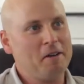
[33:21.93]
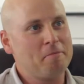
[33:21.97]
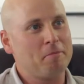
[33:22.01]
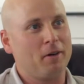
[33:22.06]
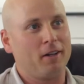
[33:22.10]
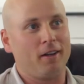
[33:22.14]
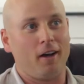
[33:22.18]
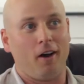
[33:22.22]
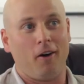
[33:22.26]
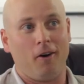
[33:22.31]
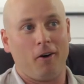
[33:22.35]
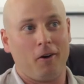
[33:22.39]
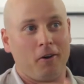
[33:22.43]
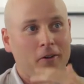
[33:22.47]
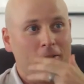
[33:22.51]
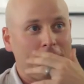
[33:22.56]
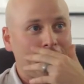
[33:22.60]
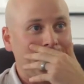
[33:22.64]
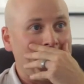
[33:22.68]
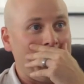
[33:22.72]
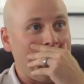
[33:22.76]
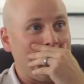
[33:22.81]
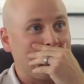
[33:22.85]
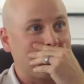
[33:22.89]
But all
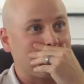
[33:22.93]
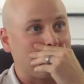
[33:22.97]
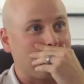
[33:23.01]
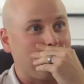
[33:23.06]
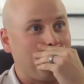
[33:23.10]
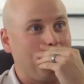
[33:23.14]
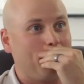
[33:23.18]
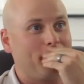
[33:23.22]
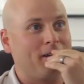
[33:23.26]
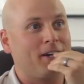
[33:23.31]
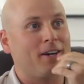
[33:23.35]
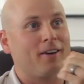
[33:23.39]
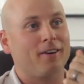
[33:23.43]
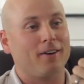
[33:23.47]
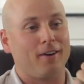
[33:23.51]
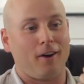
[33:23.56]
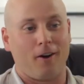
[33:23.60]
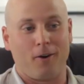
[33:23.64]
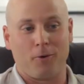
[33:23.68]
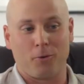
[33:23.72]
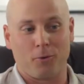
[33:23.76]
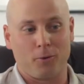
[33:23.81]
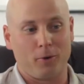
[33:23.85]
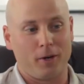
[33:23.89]
the guys around here
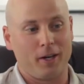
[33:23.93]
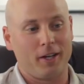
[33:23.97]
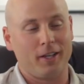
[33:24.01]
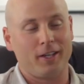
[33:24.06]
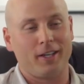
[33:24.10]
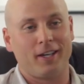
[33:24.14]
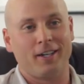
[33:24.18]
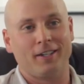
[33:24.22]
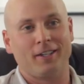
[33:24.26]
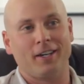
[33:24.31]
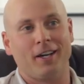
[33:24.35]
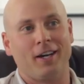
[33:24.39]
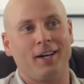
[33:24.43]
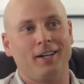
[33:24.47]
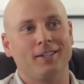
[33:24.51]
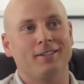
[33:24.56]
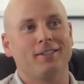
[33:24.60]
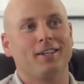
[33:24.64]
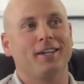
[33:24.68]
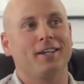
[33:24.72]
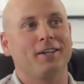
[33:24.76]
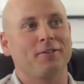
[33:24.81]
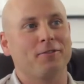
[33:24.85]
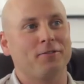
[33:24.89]
are really into
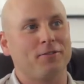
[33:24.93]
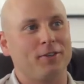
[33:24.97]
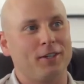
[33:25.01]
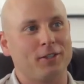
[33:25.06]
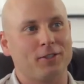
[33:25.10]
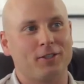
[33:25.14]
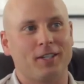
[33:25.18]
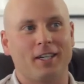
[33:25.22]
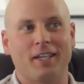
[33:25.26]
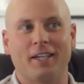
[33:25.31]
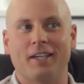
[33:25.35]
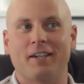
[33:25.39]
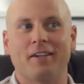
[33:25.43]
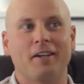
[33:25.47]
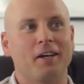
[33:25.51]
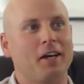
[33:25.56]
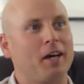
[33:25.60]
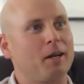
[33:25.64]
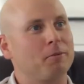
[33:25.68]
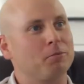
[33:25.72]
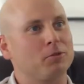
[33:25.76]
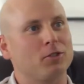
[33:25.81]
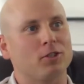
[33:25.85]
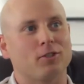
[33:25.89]
hunting and fishing, and
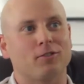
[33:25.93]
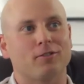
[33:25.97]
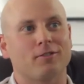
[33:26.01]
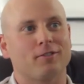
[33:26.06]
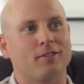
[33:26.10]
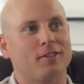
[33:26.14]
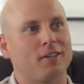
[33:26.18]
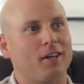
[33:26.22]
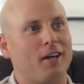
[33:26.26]
I'm just.